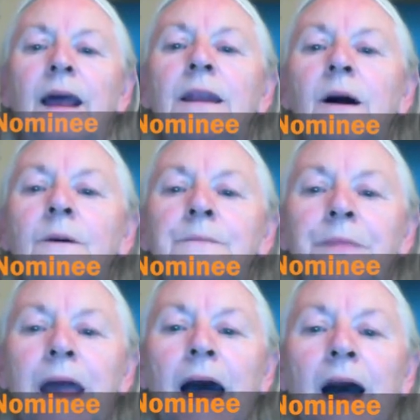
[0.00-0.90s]
Hello,
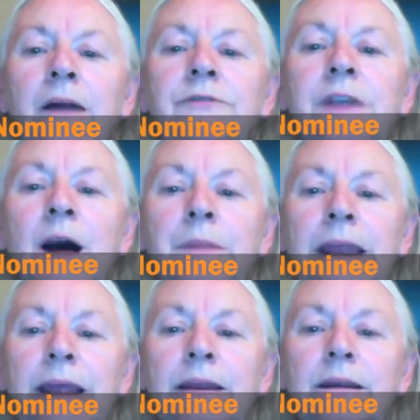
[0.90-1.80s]
I've
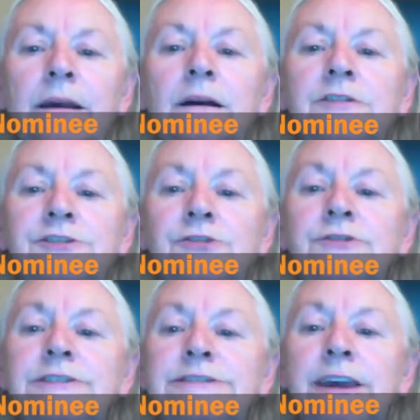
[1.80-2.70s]
nominated
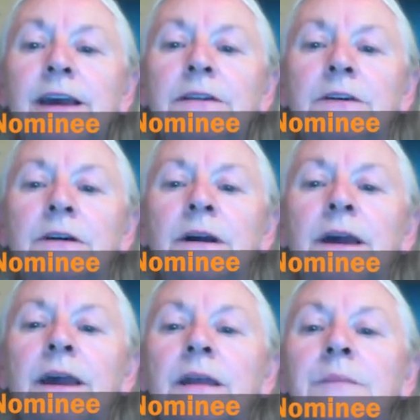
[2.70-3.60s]
Susan Taylor,
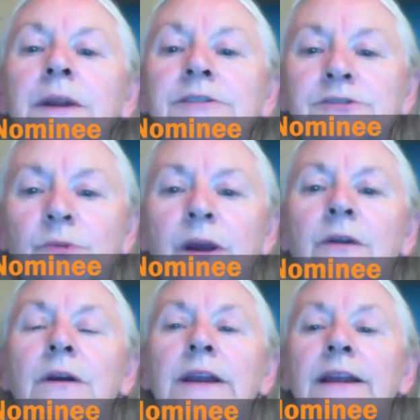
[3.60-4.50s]

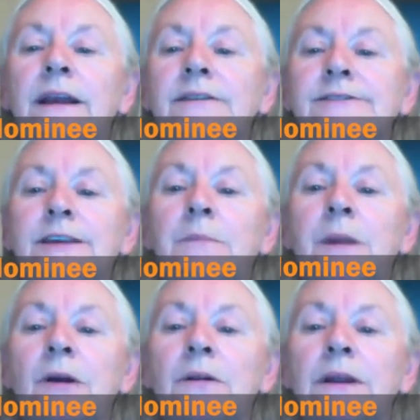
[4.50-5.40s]
administrator at NAC
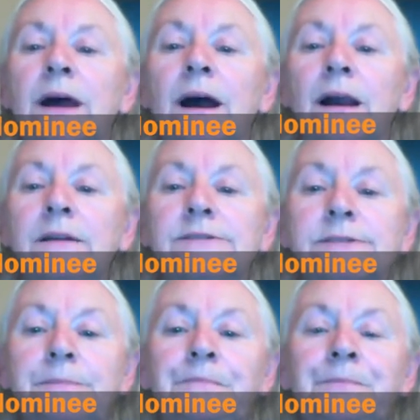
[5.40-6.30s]
Maryland
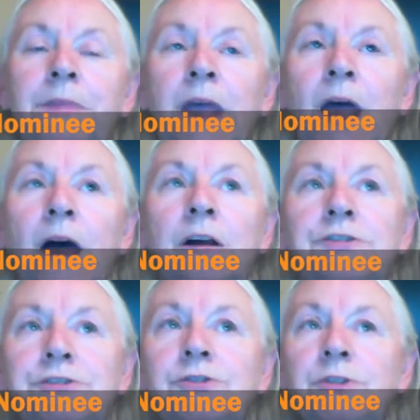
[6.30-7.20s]
Heights.
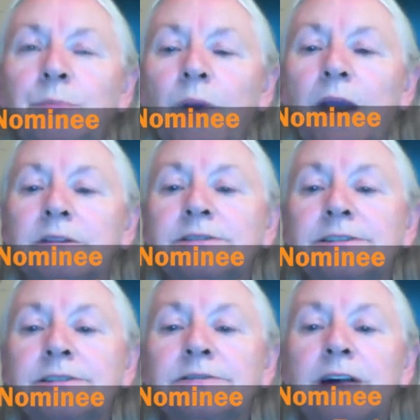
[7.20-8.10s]
Susan
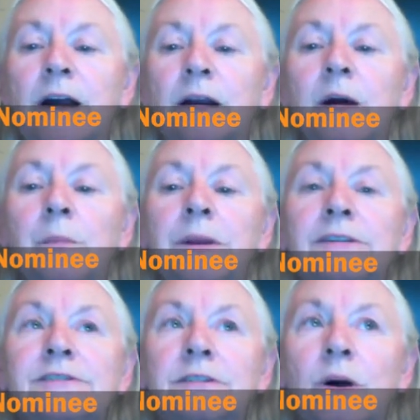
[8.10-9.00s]
practices our
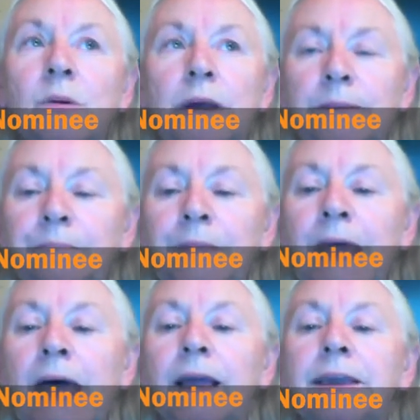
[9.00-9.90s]
company's slogan,
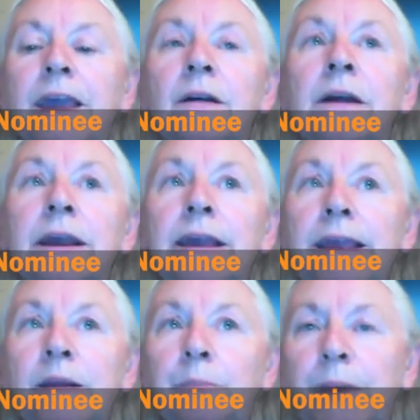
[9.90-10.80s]
caring
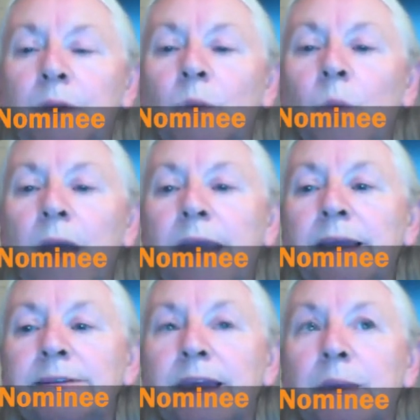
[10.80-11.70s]
in a better
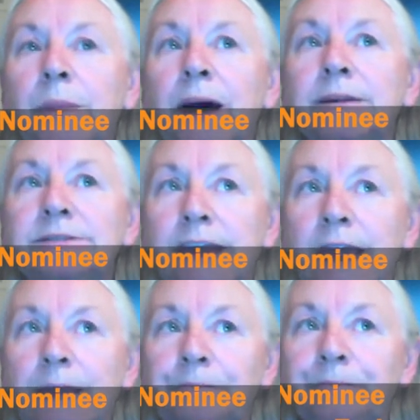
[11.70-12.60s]
way day by
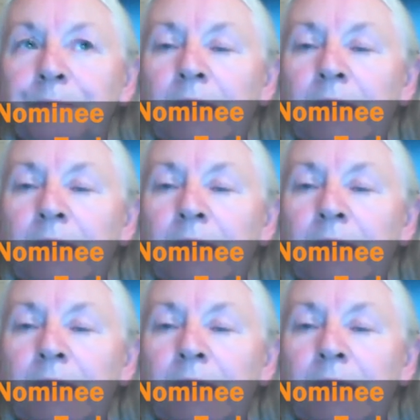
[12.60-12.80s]
day.